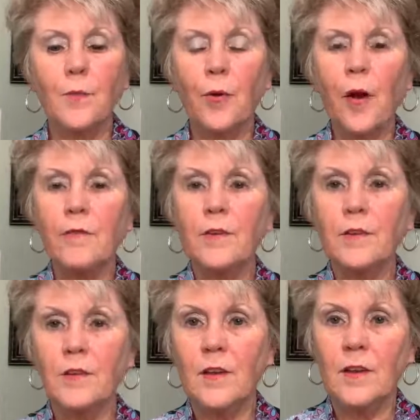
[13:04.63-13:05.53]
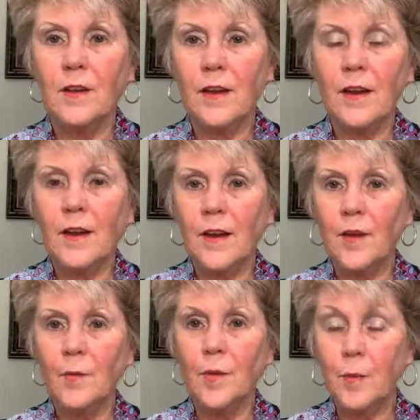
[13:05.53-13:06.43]
Prophets,
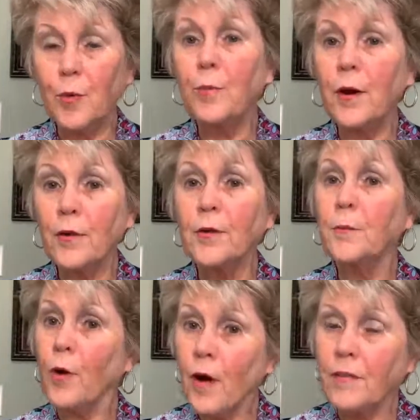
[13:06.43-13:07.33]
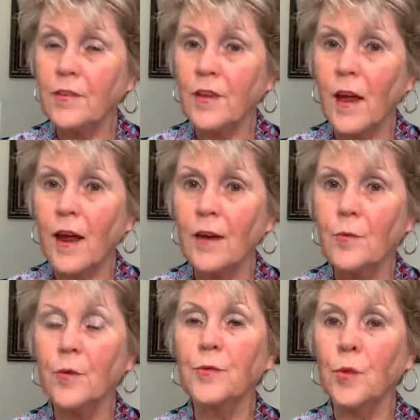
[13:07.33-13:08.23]
be prepared to prophesy
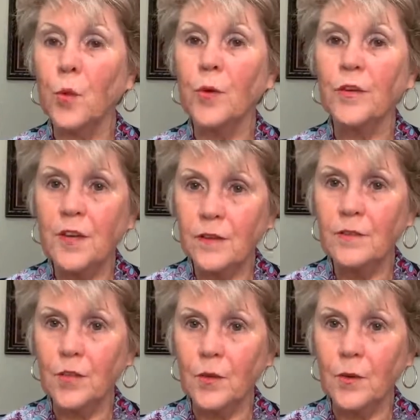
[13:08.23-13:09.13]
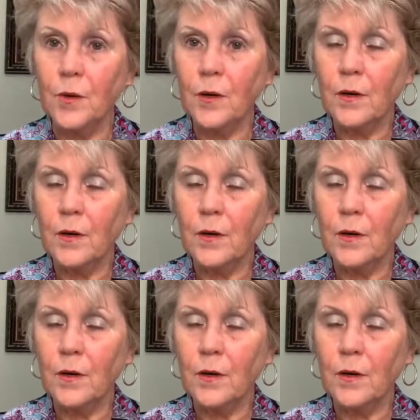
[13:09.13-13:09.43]
what the Lord gives you.